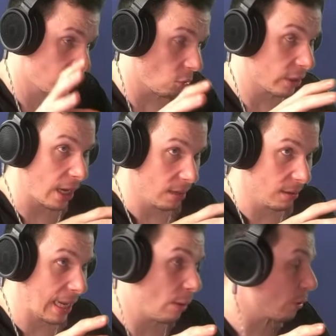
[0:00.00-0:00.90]
Okay,
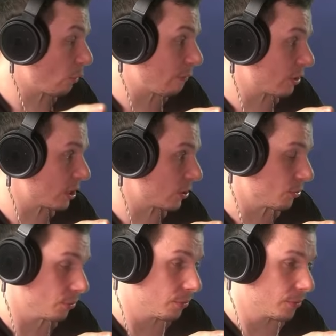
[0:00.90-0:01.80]
now we're 1 versus
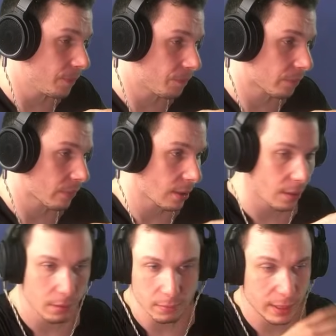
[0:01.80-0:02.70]
2.
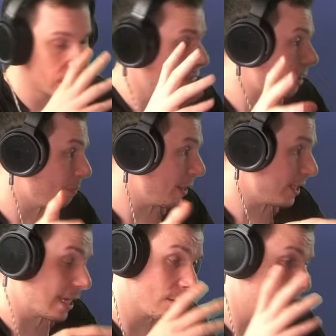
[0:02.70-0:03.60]
This round played
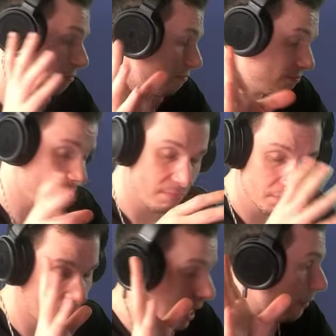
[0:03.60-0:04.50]
out
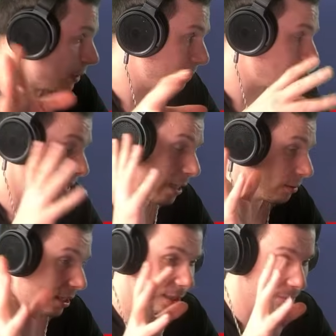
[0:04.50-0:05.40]
how it played out.
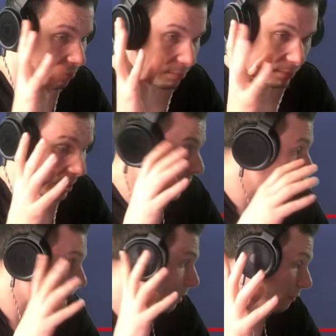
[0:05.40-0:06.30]
Like, there's
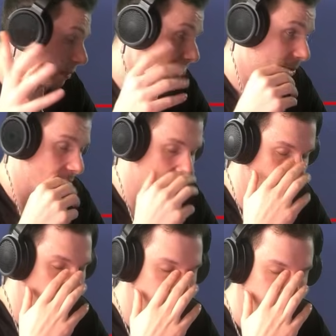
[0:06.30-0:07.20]
nothing really better that you
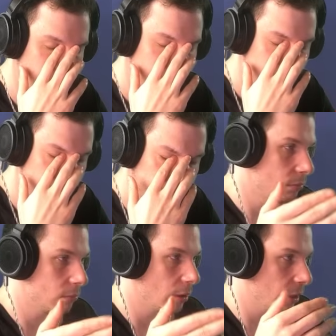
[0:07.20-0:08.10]
could have done.
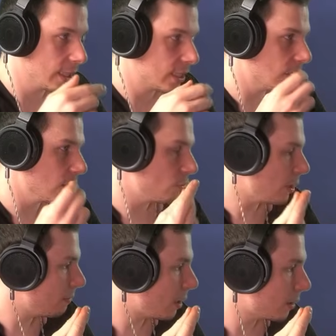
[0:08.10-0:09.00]
Reset the
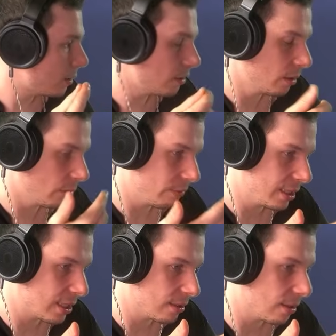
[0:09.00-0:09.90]
trademark,
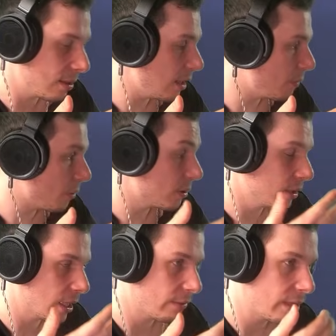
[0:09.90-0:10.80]
reset the teleport,
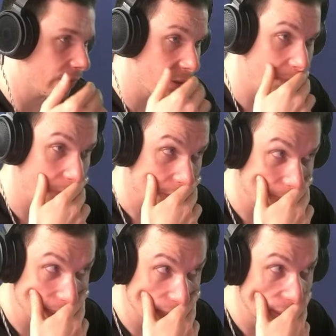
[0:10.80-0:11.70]
get ready for the post
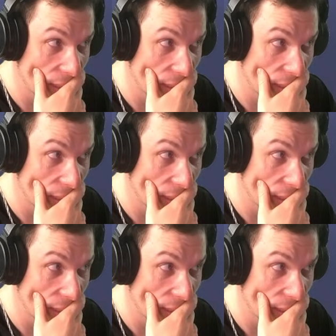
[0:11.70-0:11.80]
plant.